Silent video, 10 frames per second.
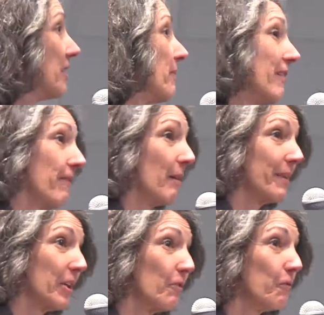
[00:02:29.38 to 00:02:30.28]
that my
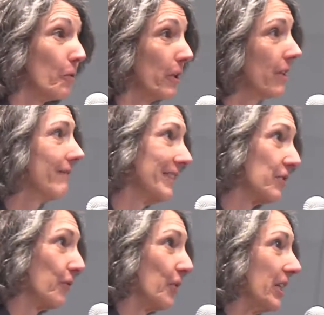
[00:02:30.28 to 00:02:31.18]
family can afford.
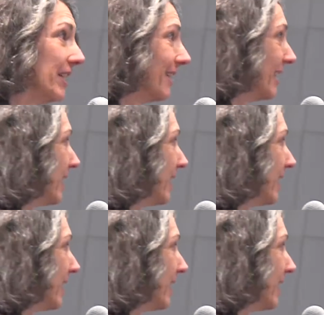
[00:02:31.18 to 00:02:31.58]
It's free.